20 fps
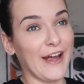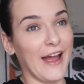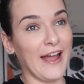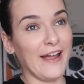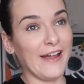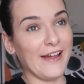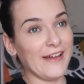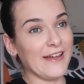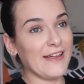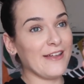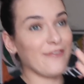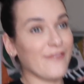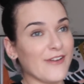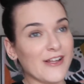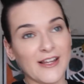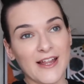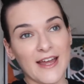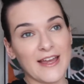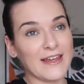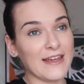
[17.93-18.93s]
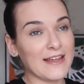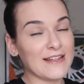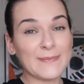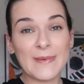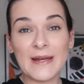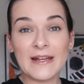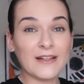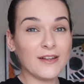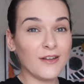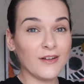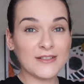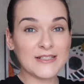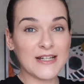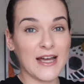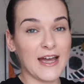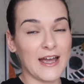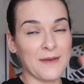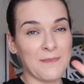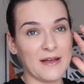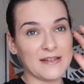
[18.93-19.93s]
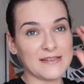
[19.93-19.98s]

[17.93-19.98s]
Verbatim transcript: I feel like it's been a long time.